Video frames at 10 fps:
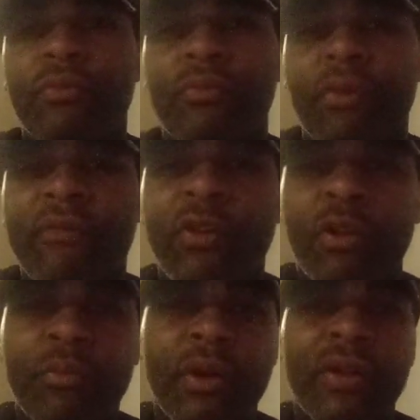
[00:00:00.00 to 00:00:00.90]
my
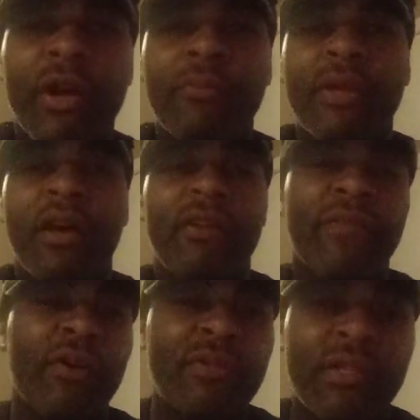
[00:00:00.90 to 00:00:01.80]
fellow brother helped me out if
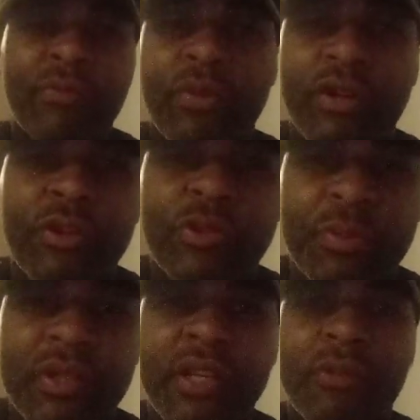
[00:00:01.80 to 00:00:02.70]
I was in one of those
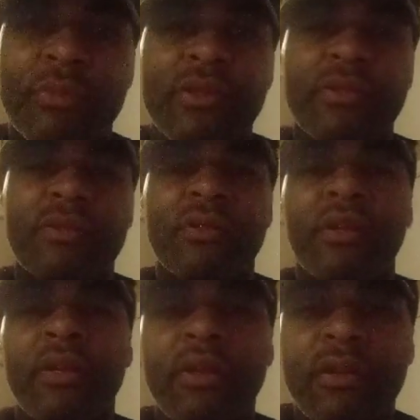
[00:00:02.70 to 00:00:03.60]
predicaments.
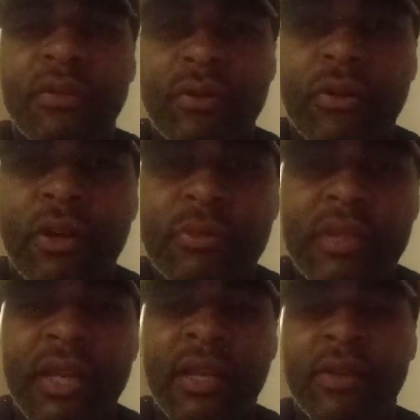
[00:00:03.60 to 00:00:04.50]
You know what I'm
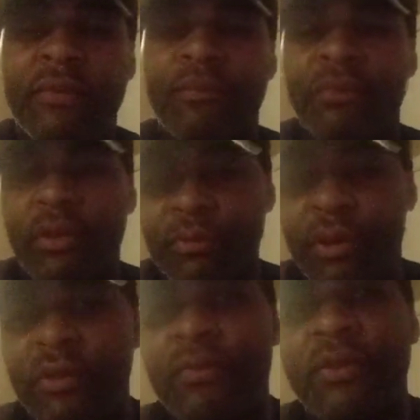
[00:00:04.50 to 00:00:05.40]
saying?
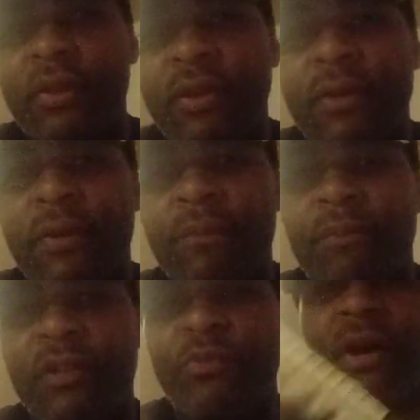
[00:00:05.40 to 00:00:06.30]
But
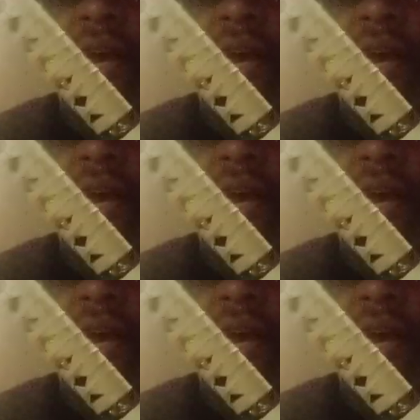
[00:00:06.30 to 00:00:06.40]
that's why I